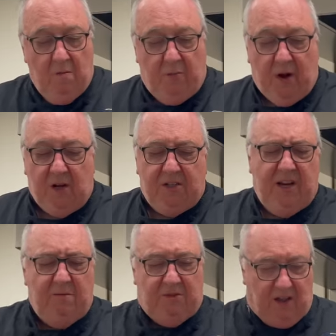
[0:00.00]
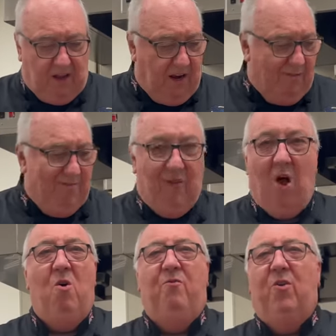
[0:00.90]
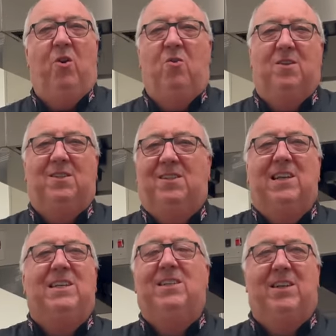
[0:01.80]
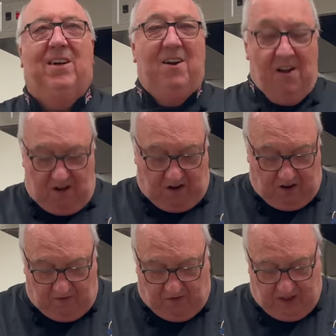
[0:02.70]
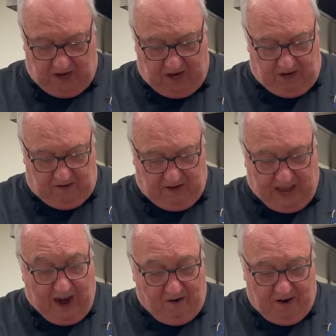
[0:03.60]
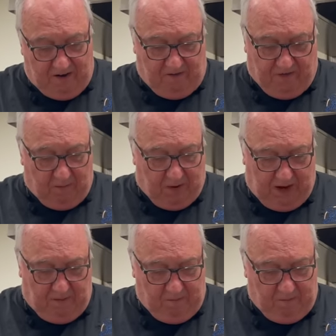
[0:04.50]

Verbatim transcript: Parsnips are the overlooked sister of the carrot family,